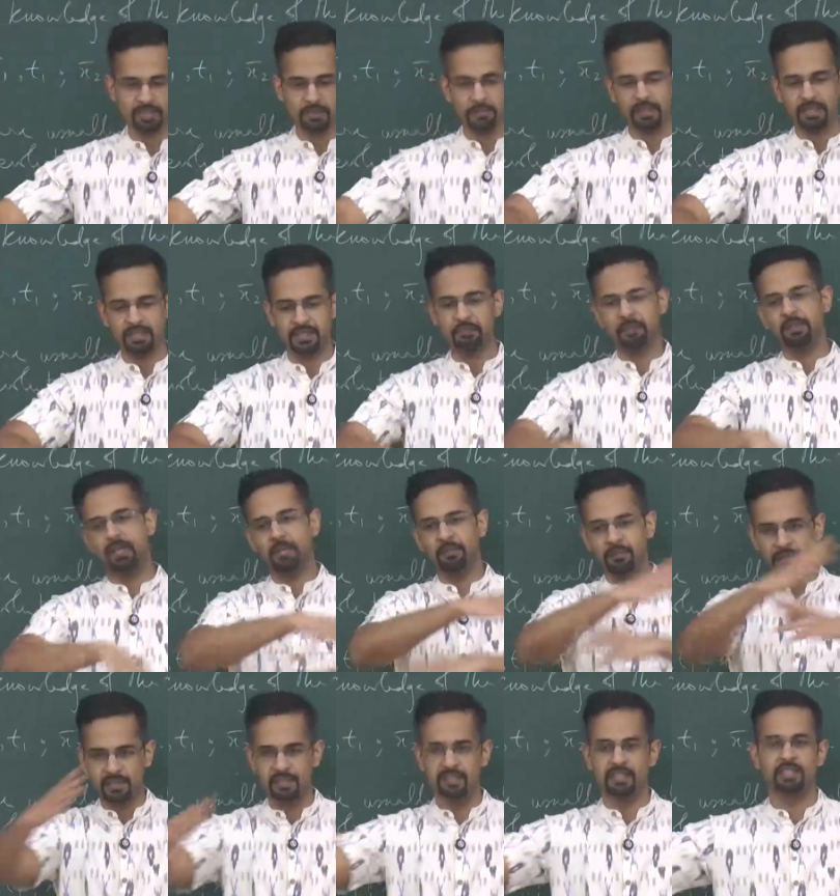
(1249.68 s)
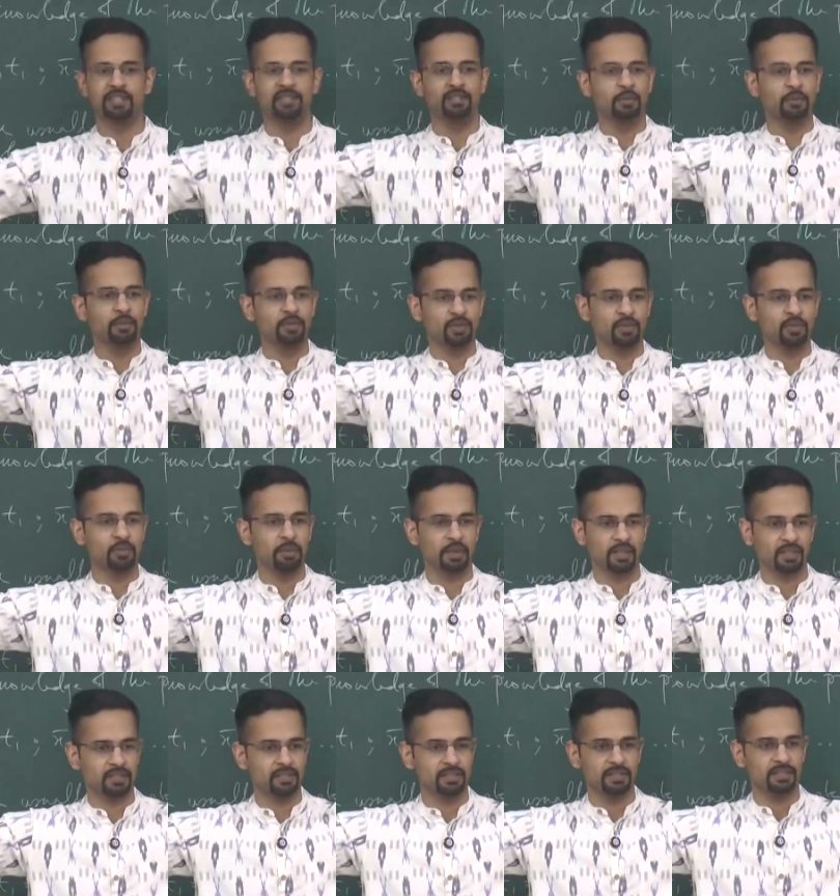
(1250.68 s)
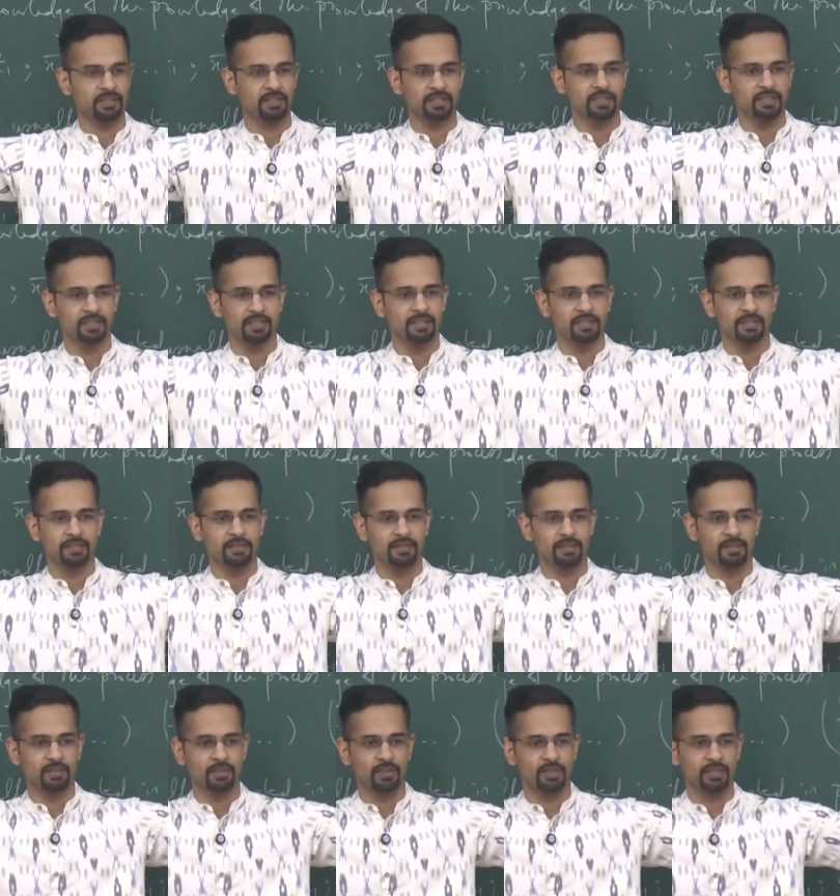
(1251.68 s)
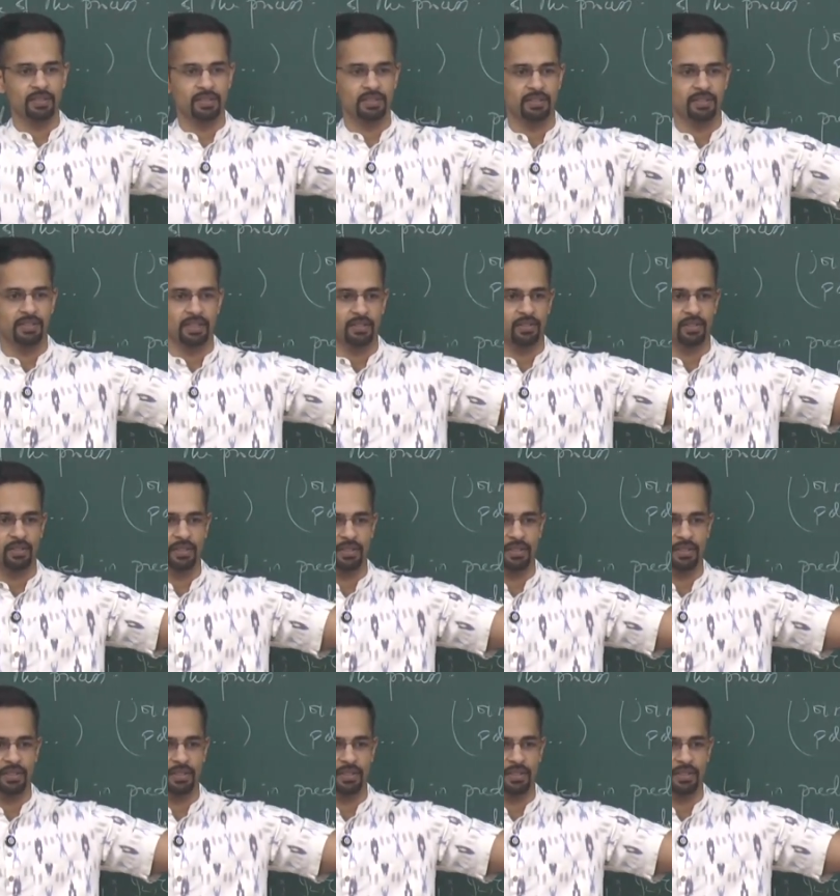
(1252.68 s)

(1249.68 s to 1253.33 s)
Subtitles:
at some time this is the distribution of particles. Okay, that's all.